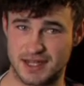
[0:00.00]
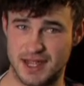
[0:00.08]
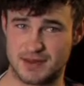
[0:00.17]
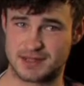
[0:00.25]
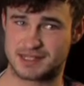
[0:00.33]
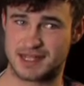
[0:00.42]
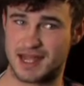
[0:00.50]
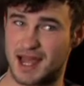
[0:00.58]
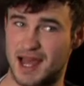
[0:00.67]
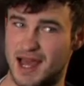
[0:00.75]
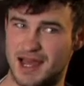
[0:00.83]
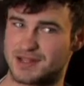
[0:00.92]
He was saying,
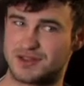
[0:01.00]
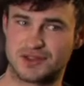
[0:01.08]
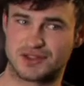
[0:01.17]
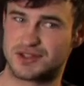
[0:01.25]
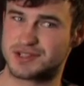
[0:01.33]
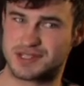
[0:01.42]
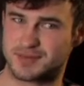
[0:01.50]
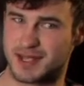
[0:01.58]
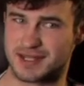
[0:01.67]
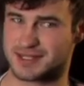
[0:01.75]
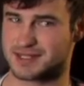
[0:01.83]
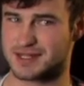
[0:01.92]
I don't trust the
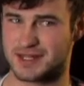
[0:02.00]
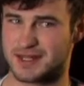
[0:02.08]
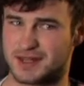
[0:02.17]
place.